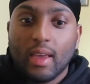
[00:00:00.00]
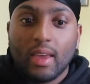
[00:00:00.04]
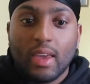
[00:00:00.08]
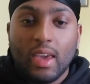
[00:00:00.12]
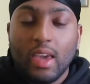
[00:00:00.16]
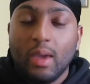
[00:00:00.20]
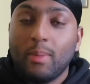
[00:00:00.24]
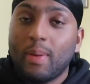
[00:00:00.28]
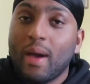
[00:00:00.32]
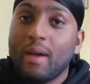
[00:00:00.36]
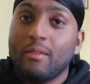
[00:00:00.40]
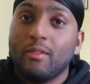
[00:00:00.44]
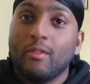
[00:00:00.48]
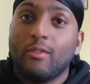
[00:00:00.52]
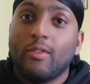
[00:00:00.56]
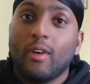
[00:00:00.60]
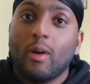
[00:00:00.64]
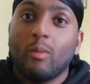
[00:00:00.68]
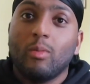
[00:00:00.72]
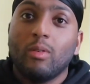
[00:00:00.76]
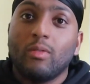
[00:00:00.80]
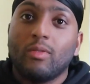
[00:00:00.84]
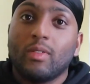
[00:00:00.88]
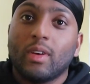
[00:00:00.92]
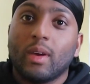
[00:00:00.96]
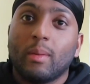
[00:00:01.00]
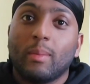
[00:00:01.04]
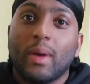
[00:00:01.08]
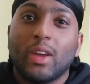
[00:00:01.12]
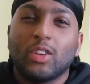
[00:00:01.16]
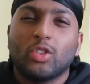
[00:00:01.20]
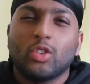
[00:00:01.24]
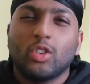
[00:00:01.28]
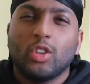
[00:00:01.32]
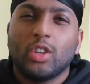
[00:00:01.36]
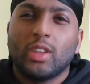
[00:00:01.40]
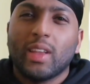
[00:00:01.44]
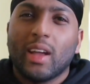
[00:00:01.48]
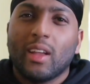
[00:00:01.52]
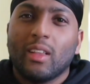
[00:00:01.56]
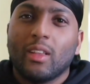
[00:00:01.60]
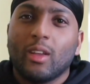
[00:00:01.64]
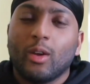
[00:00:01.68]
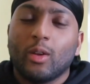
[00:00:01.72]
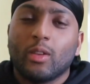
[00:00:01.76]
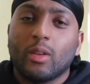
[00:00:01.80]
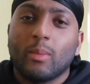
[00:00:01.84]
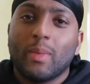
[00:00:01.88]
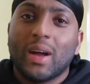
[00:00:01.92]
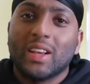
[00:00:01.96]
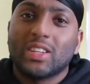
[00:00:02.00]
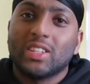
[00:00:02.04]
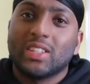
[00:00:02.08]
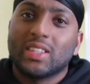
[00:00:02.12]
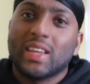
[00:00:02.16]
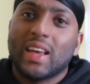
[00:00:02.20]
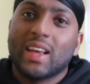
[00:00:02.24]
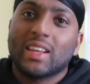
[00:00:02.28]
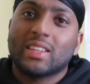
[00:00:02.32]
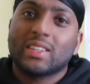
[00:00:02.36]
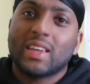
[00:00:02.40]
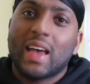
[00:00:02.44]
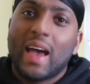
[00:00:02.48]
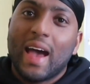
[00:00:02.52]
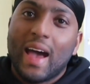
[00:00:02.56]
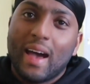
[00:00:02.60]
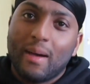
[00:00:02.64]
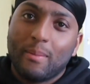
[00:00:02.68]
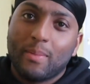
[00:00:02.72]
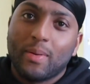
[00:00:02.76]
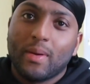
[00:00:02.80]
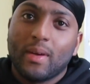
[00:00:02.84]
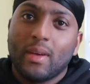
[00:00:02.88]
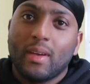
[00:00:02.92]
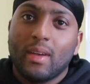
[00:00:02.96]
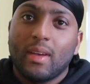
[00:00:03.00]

keep having fun with it. Make sure you download the Match Attax app.